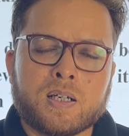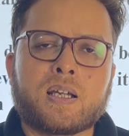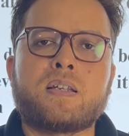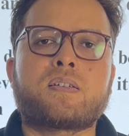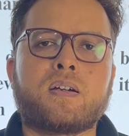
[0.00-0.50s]

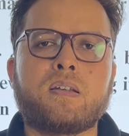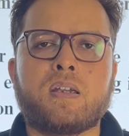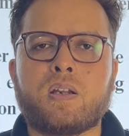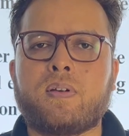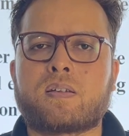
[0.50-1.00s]
concern
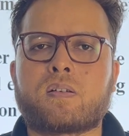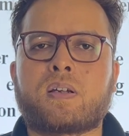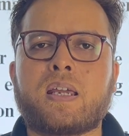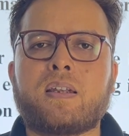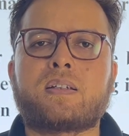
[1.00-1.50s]
here is,
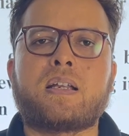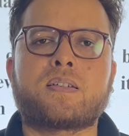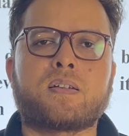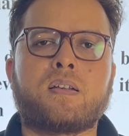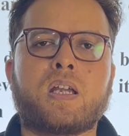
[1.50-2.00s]
okay, the
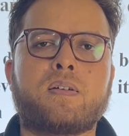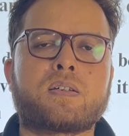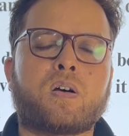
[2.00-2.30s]
concern here is,